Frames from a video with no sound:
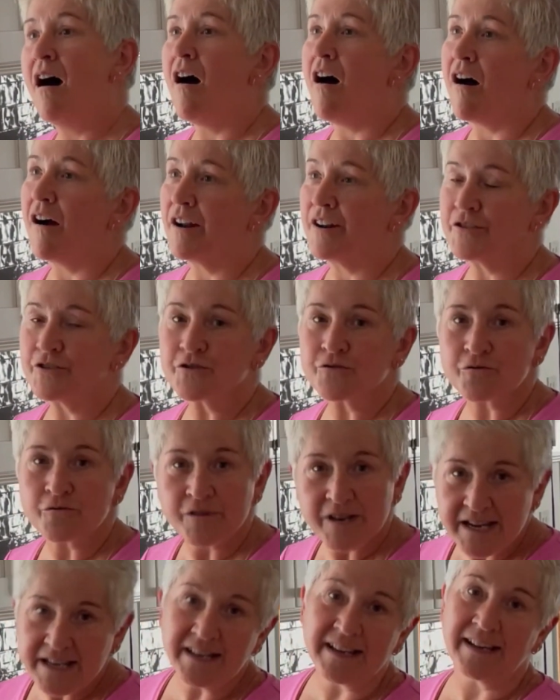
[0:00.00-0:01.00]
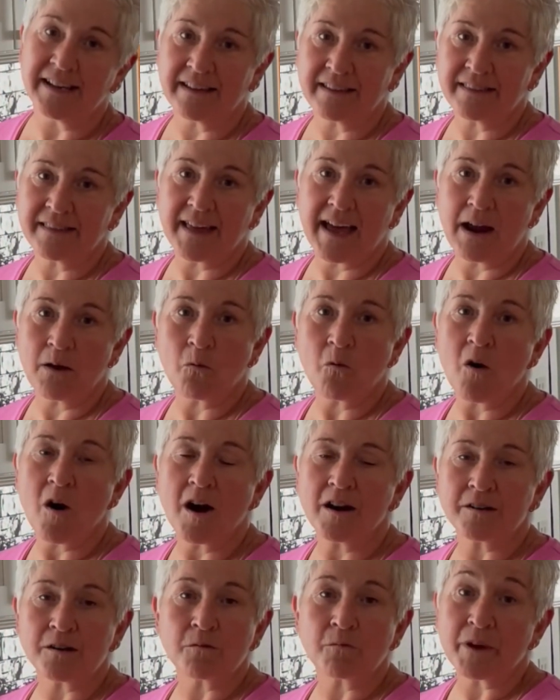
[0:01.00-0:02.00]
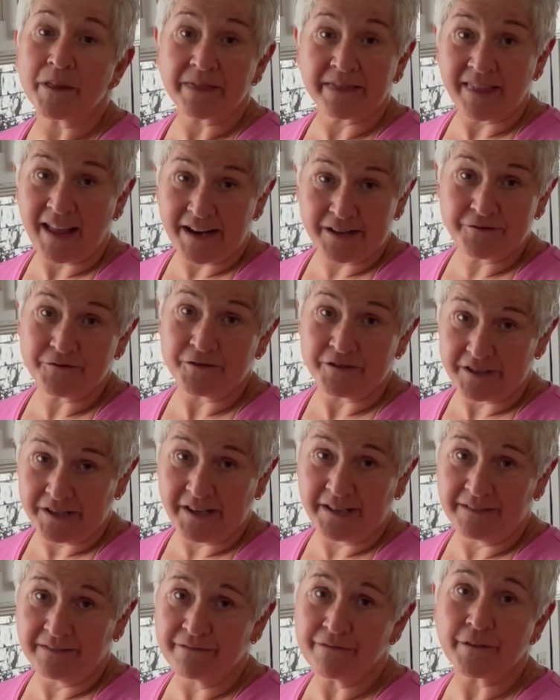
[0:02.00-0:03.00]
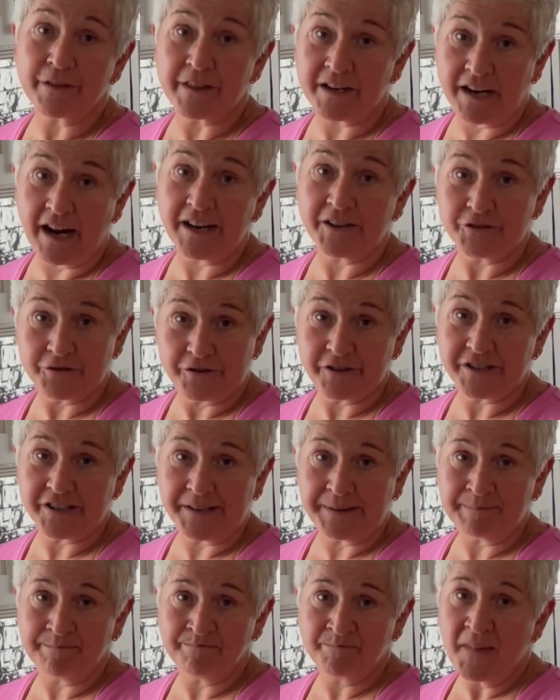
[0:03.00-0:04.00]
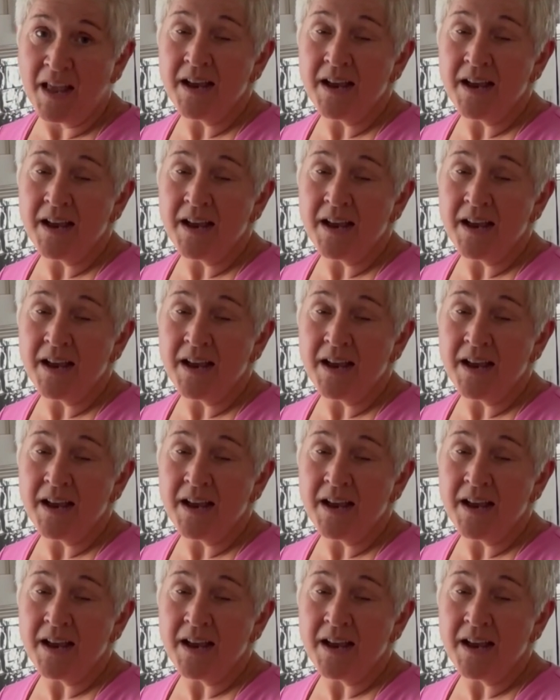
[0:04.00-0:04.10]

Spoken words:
on treating that water with nitrogen for the nitrogen.